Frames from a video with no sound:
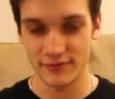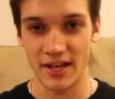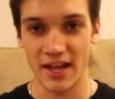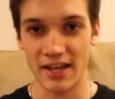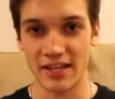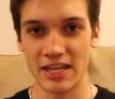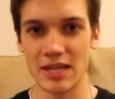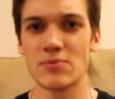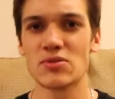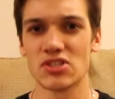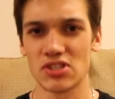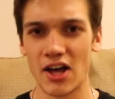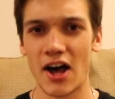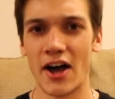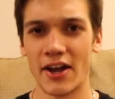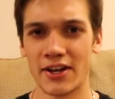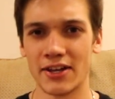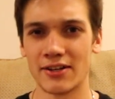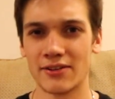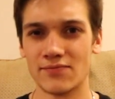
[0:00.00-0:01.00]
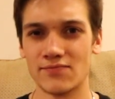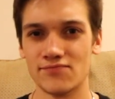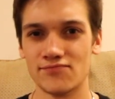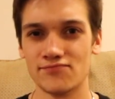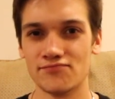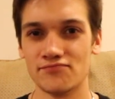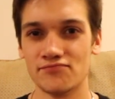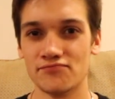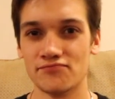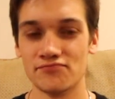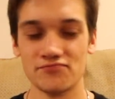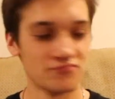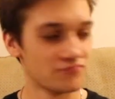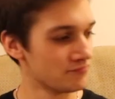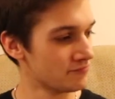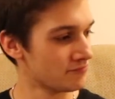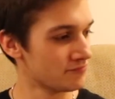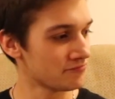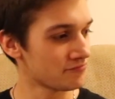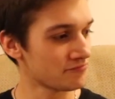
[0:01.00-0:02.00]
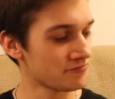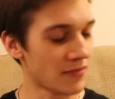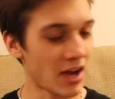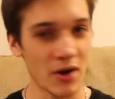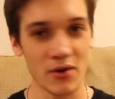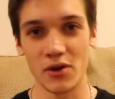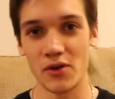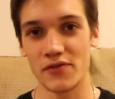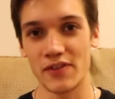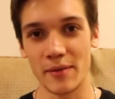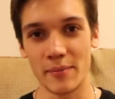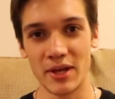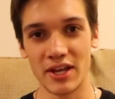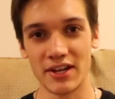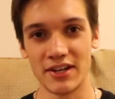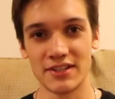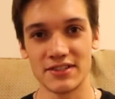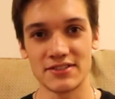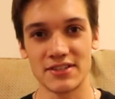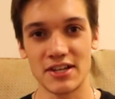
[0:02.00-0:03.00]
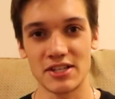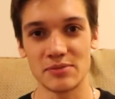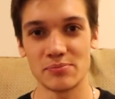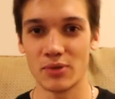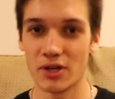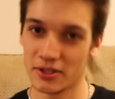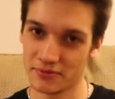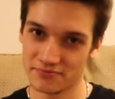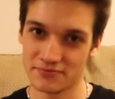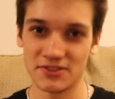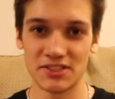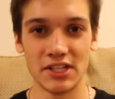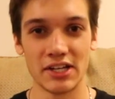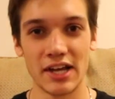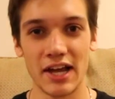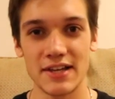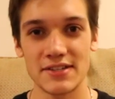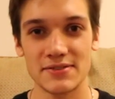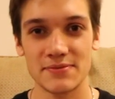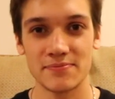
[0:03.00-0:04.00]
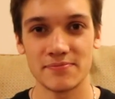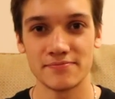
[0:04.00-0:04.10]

And keep sliding. I don't know if that made any sense, but see you guys.